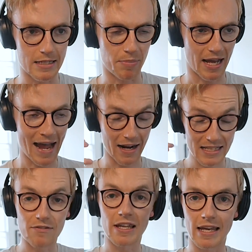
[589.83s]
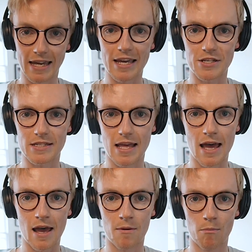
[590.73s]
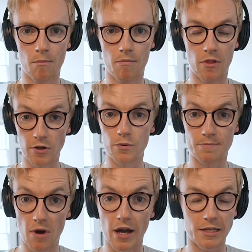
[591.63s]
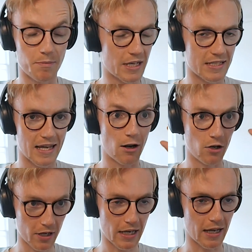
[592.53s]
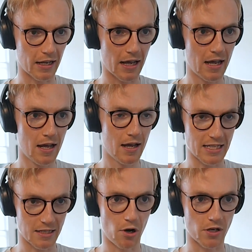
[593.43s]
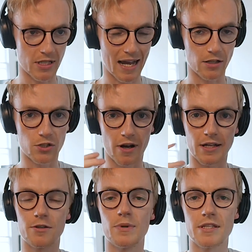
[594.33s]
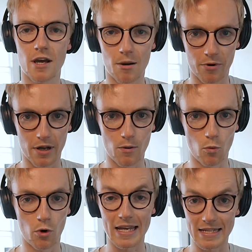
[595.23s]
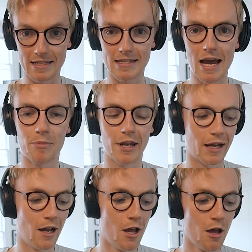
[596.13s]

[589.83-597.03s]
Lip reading: but it actively engages the viewer's mind, because they're now looking at it as a boxer and trying to interpret what it is that's happening